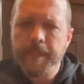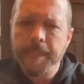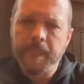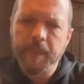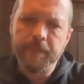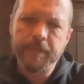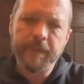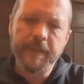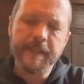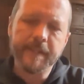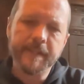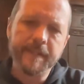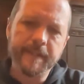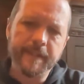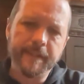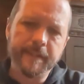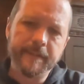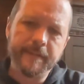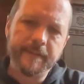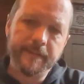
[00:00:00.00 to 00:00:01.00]
things
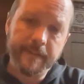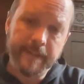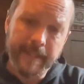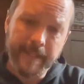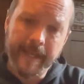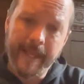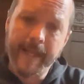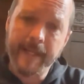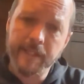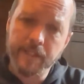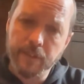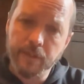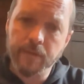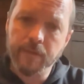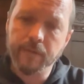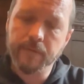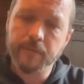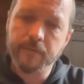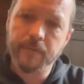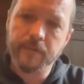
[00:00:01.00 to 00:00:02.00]
that delight
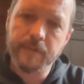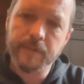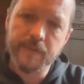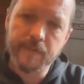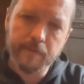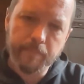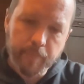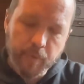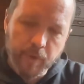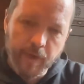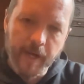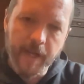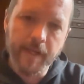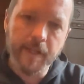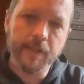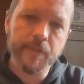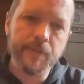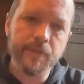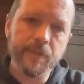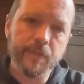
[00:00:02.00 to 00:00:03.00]
you and
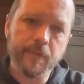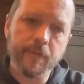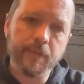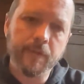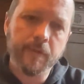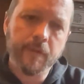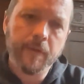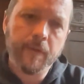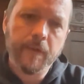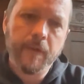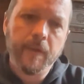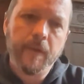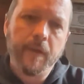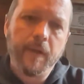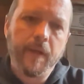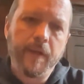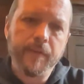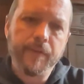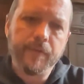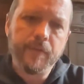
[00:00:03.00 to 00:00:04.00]
surprise you,
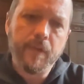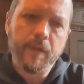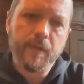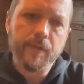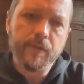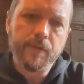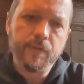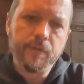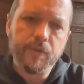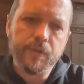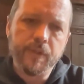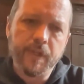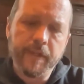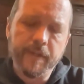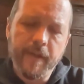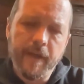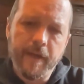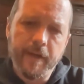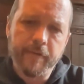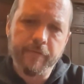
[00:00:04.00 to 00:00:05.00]
and usually
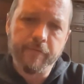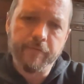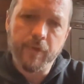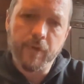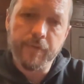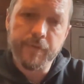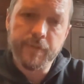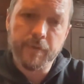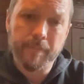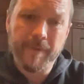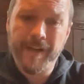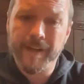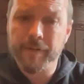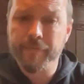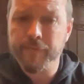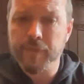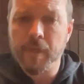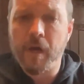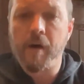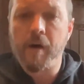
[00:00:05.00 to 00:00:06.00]
that involves some kind of
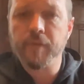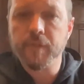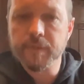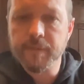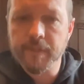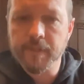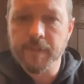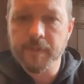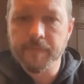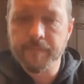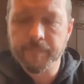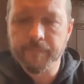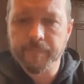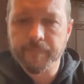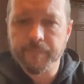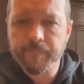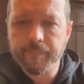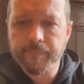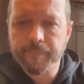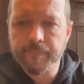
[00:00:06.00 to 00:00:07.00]
novelty
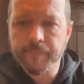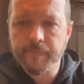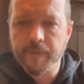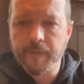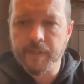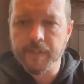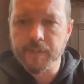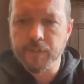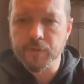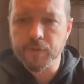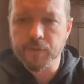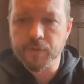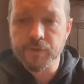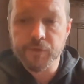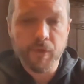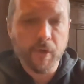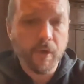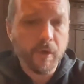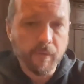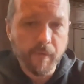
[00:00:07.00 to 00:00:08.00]
in your
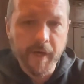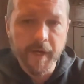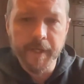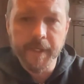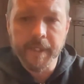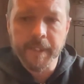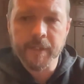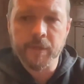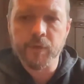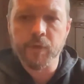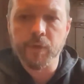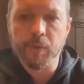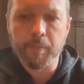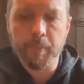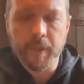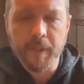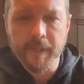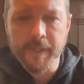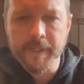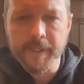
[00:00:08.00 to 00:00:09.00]
songwriting or your
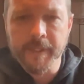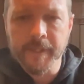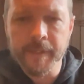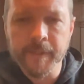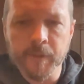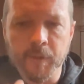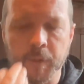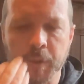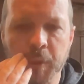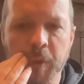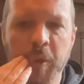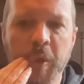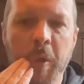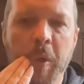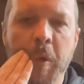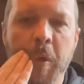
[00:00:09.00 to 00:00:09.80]
playing or your